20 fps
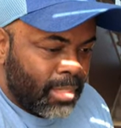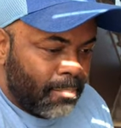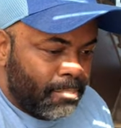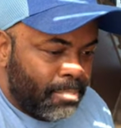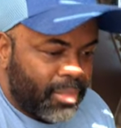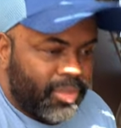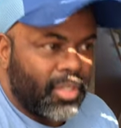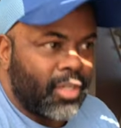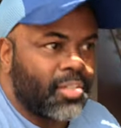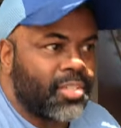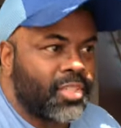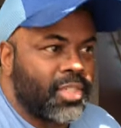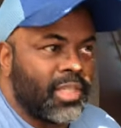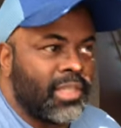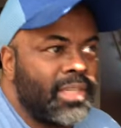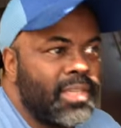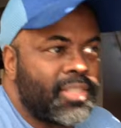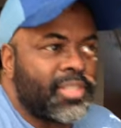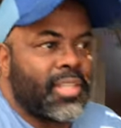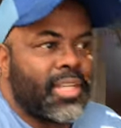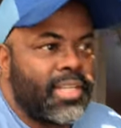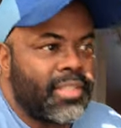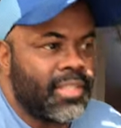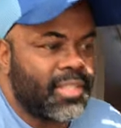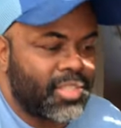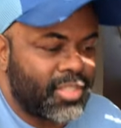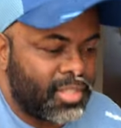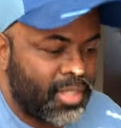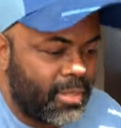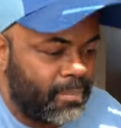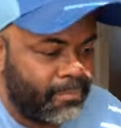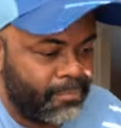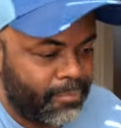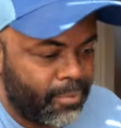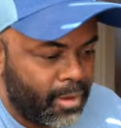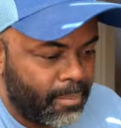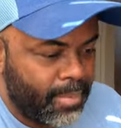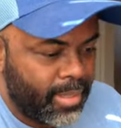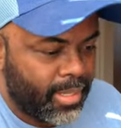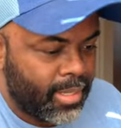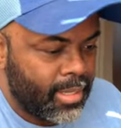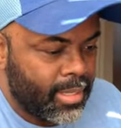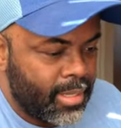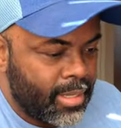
But they're soliciting this tip from me.